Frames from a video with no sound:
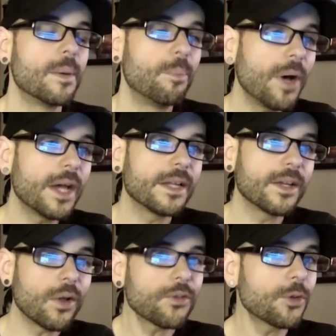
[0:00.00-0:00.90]
But
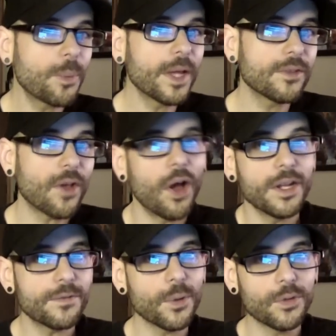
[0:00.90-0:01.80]
it also depends on
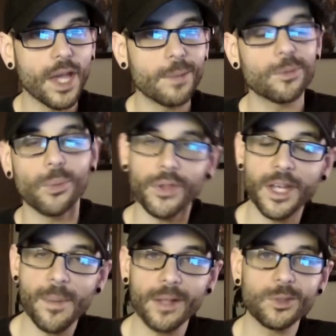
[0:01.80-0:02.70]
if those games really
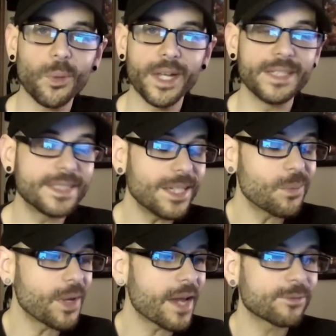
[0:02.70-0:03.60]
come out in twenty eighteen.
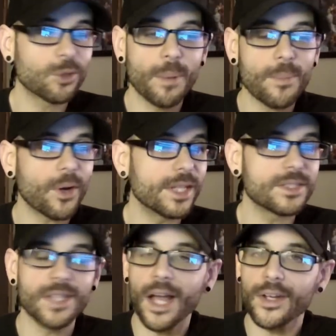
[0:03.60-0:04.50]
We have to remember
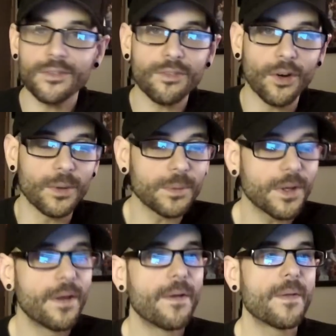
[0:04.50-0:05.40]
it's not confirmed.
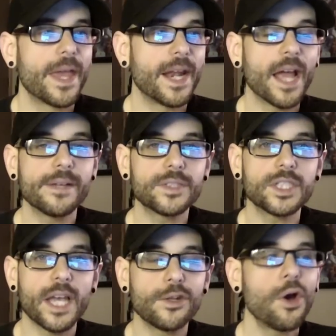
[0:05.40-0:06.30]
And I have
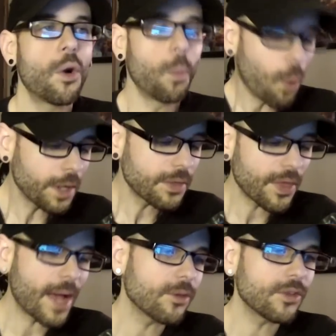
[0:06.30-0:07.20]
said one
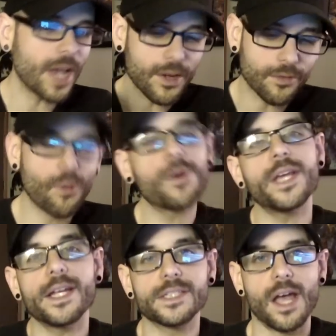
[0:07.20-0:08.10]
thousand
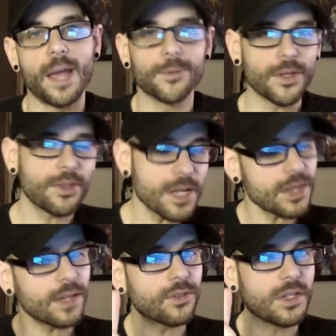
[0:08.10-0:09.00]
forty-eight times, I think
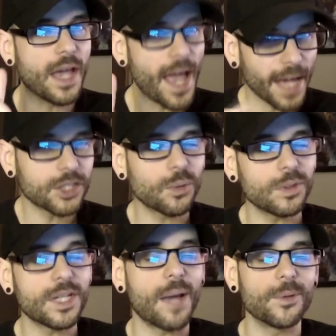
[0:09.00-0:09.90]
that's the actual
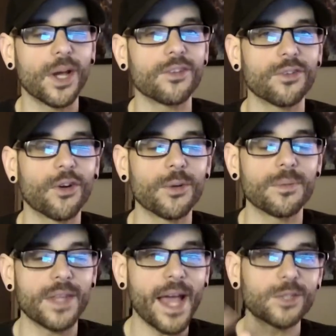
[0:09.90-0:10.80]
time you guys have
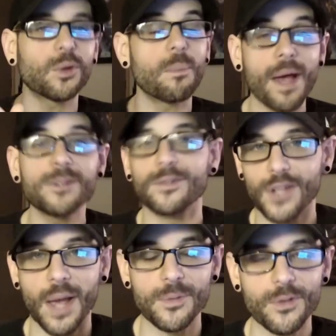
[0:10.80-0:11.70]
heard, the actual amount of
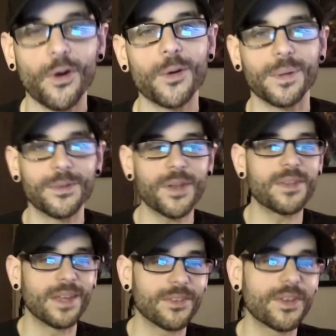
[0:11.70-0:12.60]
times you've heard me say
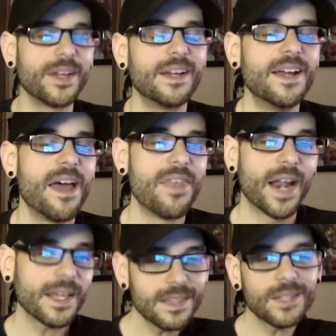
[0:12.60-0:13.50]
this, that
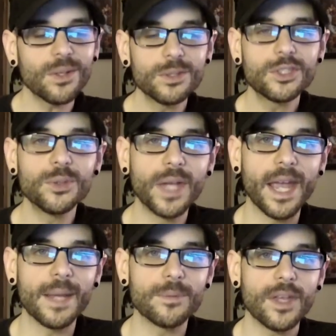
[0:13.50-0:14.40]
I think those two
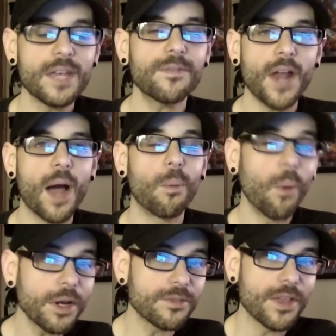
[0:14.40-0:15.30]
games, if not
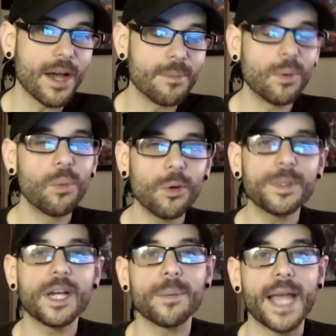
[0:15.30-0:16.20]
one of them, will
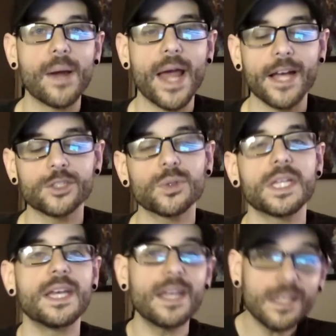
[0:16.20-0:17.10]
be coming out
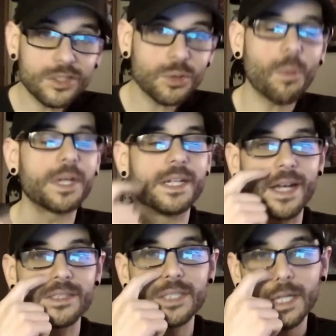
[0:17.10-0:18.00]
actually in twenty
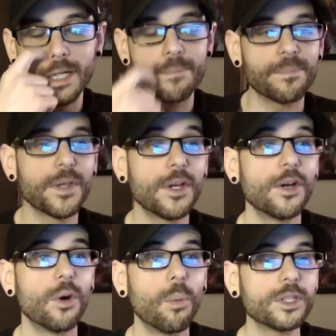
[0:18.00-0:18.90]
nineteen.
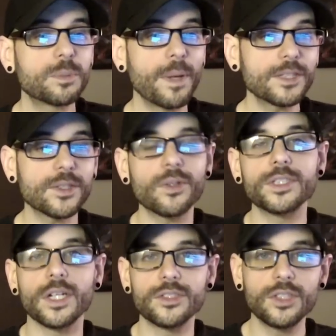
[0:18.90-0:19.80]
Which basically
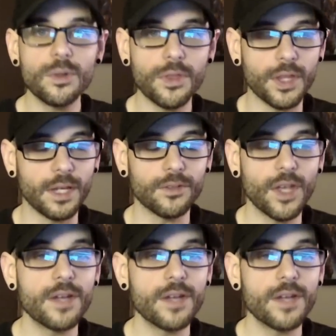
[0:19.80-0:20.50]
does two things.